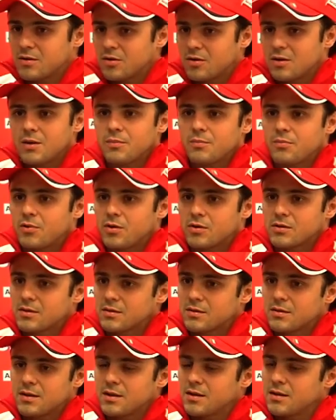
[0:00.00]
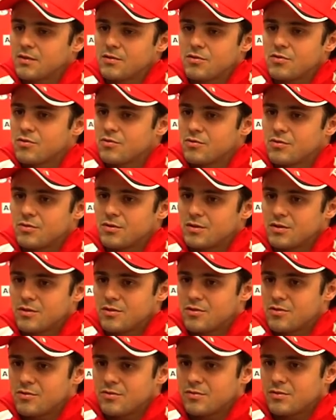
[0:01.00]
The only important thing is to
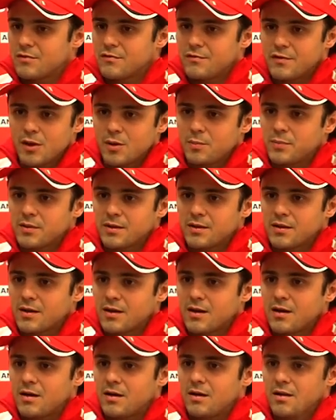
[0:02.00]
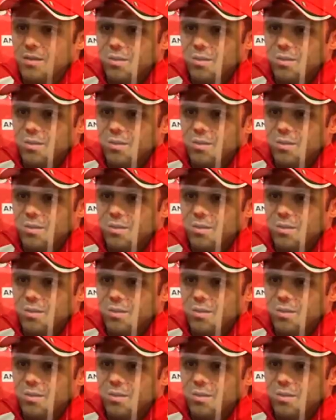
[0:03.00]
developing the car,